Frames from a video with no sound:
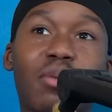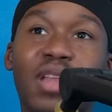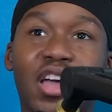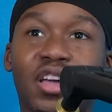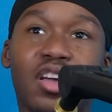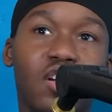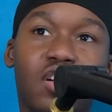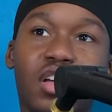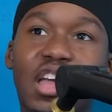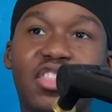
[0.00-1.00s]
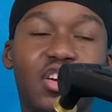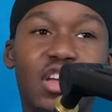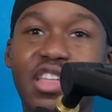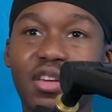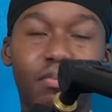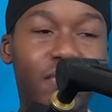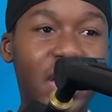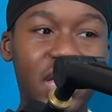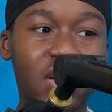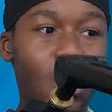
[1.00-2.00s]
I'm like, either either
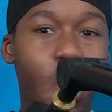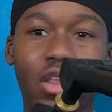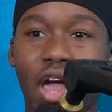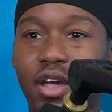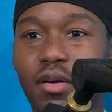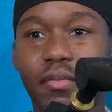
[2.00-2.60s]
Biggie or like